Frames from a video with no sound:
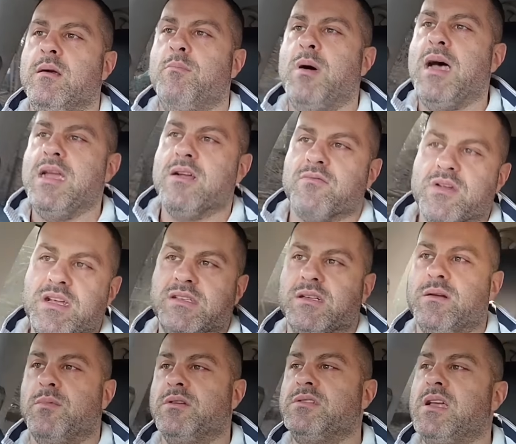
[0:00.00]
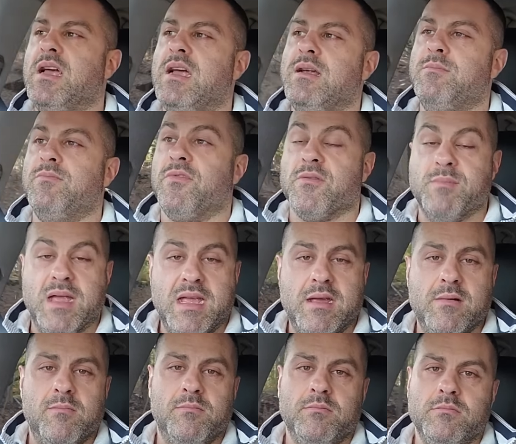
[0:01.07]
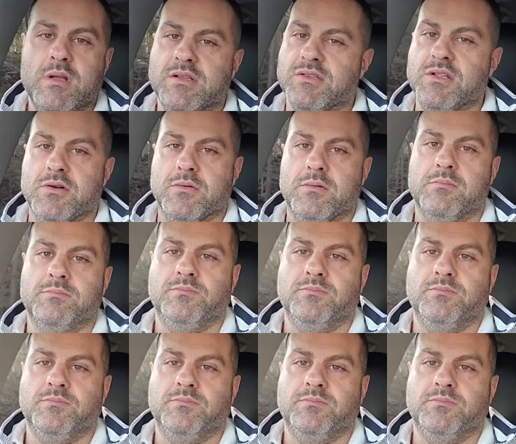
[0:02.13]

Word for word: by a reasonable time. For me, it's noon.